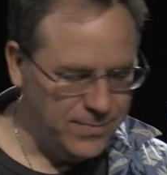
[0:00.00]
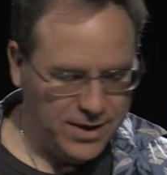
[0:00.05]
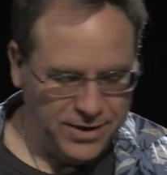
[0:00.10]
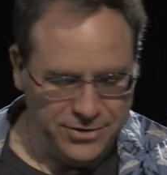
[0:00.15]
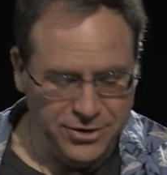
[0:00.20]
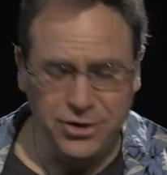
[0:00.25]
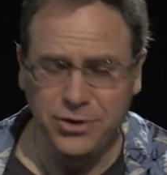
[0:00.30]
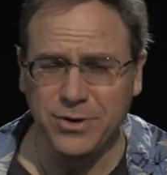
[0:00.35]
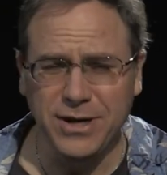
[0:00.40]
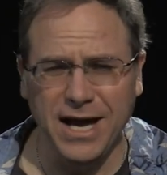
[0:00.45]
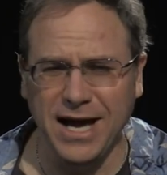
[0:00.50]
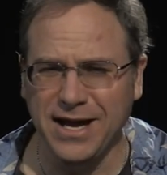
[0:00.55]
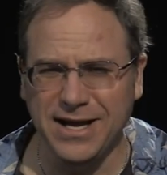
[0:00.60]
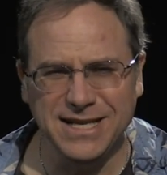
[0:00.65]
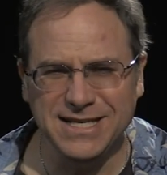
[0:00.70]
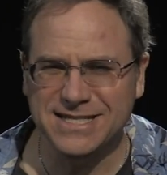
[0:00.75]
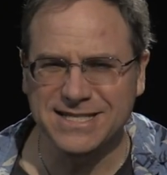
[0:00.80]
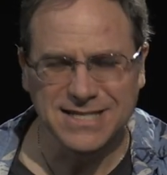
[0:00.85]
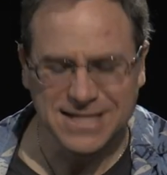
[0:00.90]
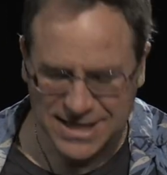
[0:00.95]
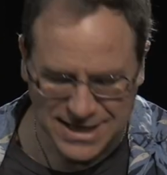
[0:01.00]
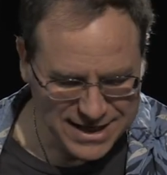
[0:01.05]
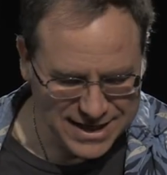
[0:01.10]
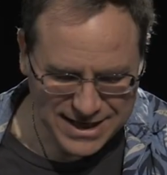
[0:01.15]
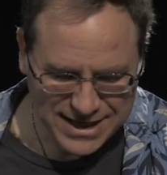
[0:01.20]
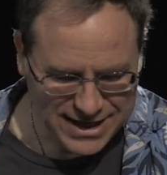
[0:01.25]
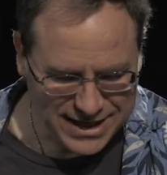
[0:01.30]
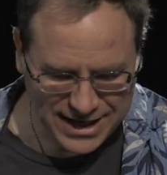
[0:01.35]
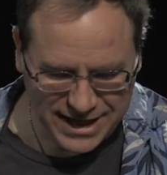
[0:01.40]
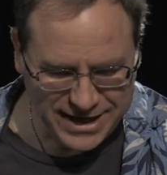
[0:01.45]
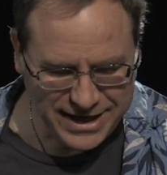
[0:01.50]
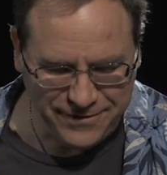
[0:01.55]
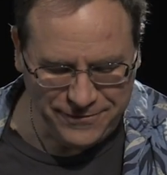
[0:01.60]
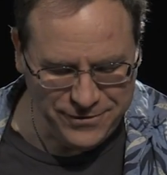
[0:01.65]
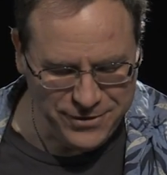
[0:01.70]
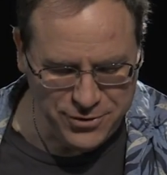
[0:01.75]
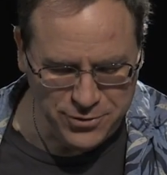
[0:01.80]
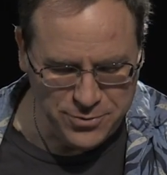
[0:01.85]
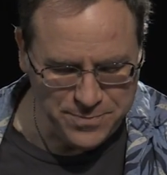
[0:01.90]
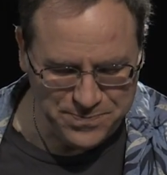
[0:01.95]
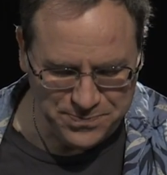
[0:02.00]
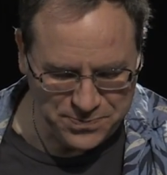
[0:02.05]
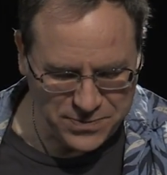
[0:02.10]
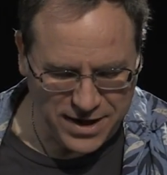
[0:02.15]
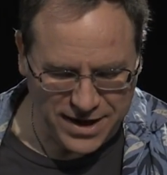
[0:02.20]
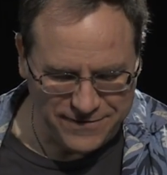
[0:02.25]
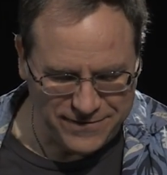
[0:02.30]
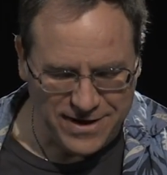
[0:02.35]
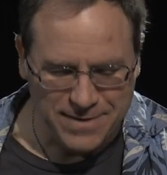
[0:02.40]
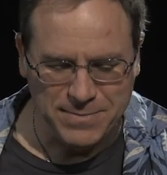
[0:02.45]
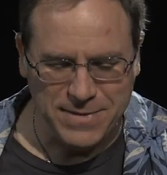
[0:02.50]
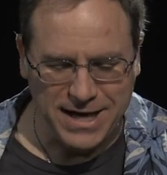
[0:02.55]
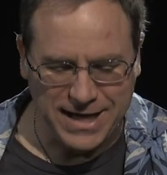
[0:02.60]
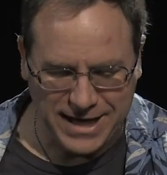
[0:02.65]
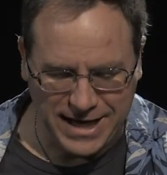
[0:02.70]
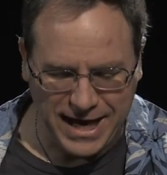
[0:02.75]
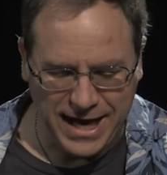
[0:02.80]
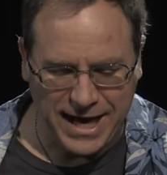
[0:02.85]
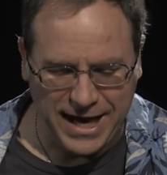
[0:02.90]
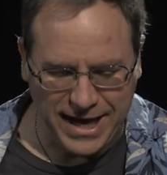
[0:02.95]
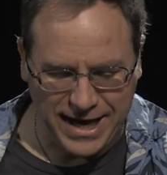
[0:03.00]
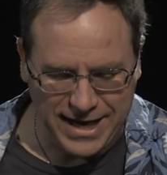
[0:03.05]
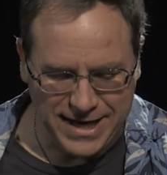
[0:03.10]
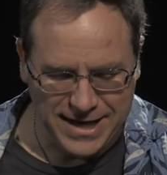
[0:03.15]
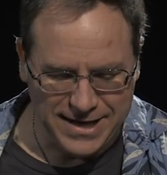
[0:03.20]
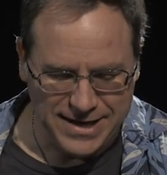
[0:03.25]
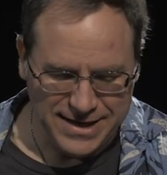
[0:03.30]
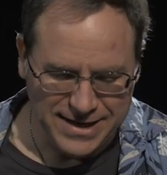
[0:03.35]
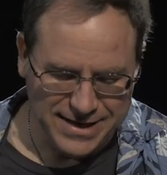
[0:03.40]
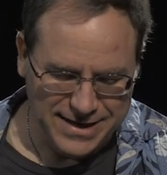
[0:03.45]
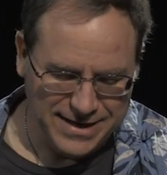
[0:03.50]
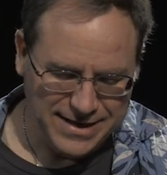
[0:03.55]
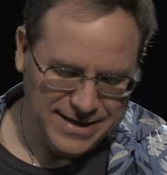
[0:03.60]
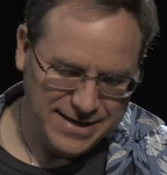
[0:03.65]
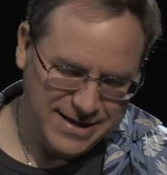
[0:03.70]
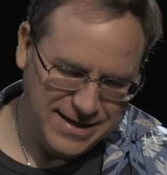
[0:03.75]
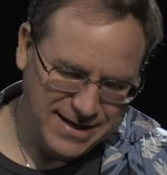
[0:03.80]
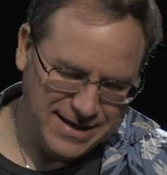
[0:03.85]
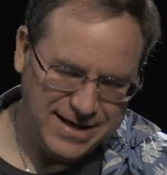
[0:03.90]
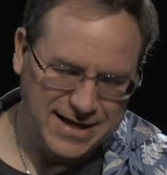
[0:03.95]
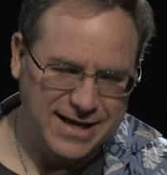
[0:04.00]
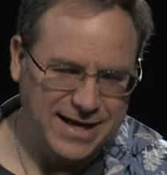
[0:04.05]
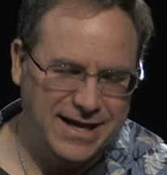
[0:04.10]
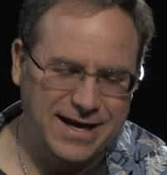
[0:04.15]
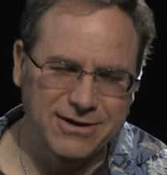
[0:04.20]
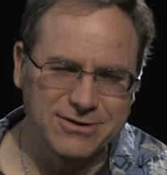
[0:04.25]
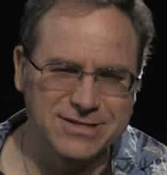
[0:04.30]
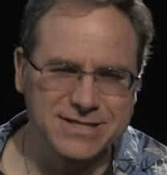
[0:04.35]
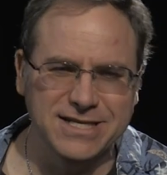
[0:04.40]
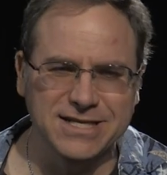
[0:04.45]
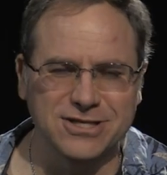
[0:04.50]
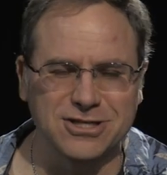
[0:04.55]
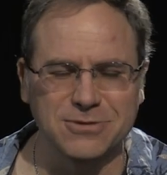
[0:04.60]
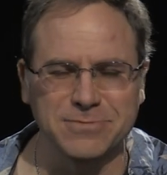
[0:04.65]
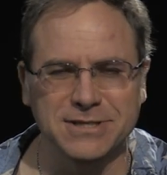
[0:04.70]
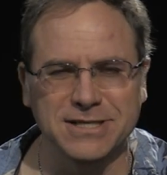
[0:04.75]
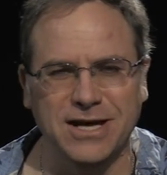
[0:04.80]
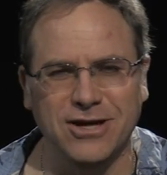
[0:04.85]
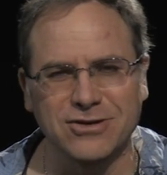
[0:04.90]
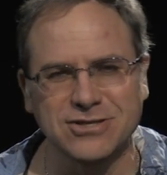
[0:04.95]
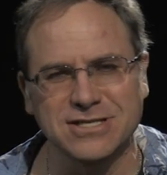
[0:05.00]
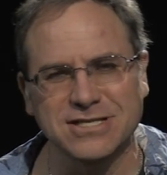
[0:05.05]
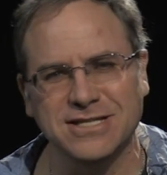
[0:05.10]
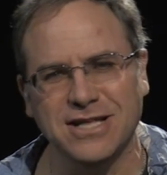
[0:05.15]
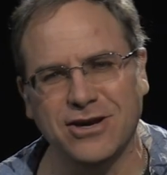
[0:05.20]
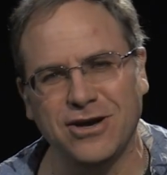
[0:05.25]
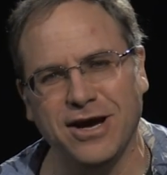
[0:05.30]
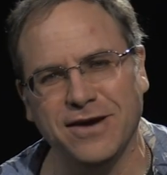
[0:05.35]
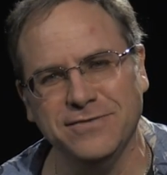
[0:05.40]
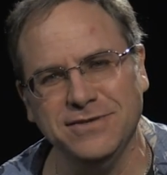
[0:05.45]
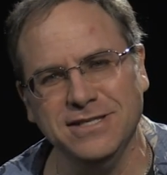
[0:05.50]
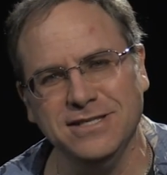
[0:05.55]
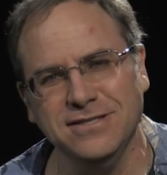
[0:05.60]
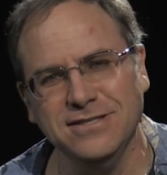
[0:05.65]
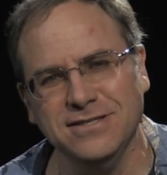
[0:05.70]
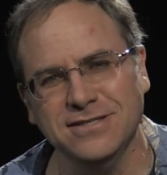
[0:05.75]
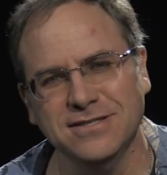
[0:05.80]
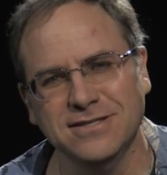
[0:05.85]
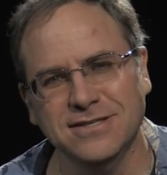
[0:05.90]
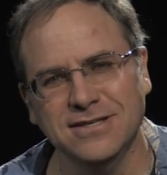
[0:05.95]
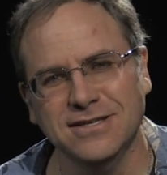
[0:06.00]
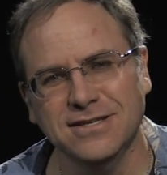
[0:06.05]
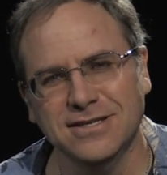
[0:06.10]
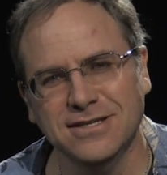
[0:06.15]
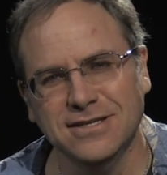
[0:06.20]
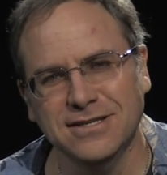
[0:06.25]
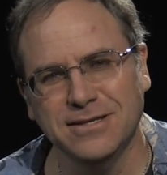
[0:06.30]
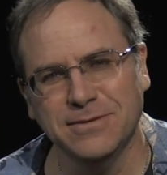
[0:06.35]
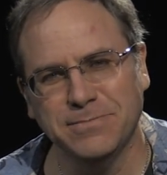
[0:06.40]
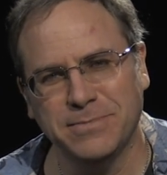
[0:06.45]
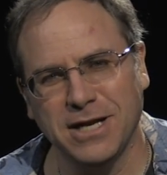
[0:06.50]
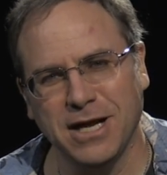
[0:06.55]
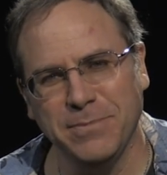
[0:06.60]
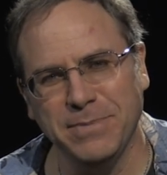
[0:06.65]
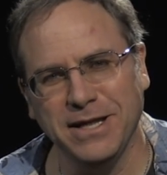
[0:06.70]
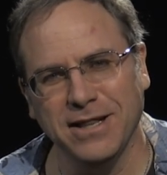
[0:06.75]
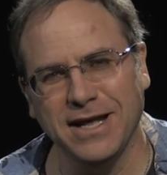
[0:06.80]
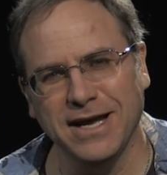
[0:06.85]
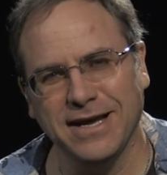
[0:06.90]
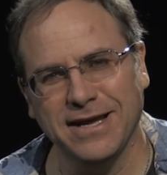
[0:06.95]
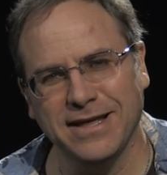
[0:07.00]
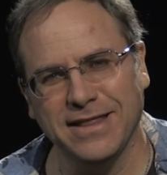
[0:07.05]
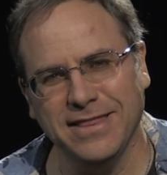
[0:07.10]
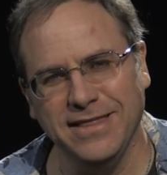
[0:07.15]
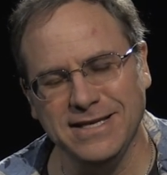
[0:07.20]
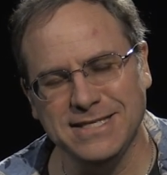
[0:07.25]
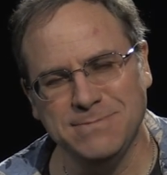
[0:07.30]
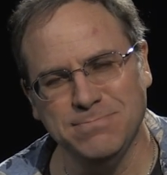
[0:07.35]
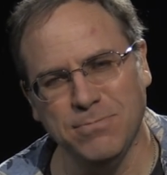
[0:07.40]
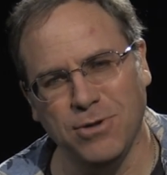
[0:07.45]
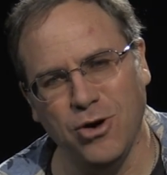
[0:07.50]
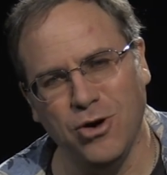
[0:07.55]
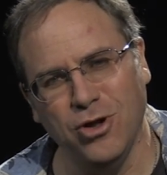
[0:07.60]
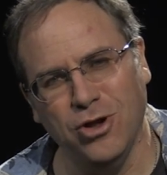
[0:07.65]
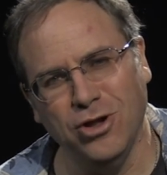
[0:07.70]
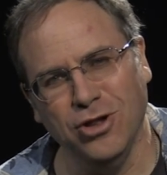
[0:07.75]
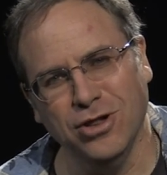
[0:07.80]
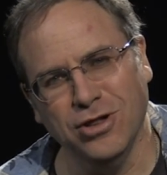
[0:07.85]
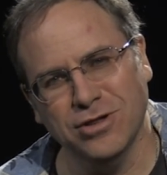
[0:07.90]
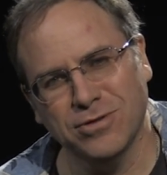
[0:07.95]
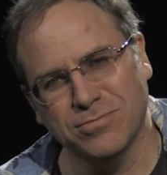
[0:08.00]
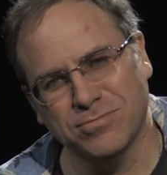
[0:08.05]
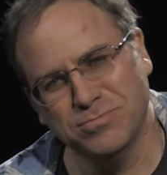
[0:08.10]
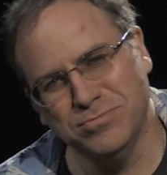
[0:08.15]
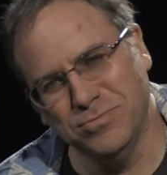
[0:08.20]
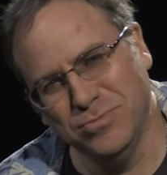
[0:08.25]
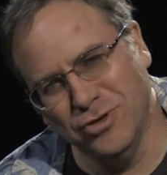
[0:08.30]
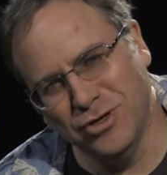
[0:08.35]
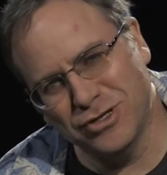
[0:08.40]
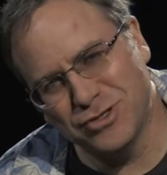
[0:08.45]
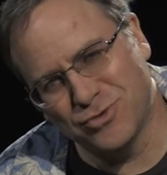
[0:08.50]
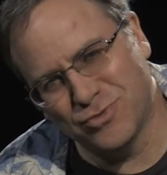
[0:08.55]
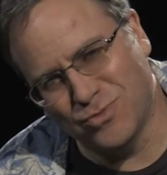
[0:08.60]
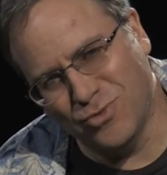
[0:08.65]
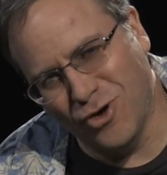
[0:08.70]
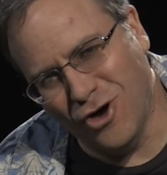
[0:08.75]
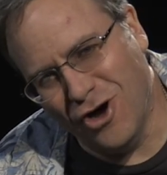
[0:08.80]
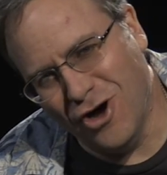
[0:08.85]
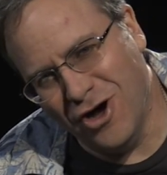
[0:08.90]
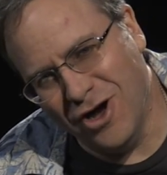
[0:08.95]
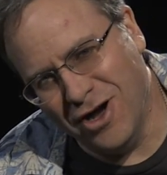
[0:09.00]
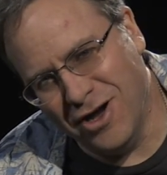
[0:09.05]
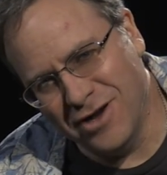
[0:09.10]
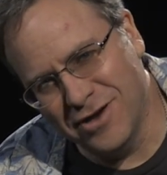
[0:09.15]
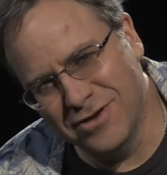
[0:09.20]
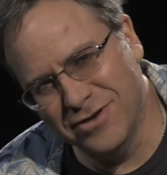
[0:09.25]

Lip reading: The new guy, if I'm like, hey, and I don't see a dermatologist that often, but I'll be like, this mole looks wrong.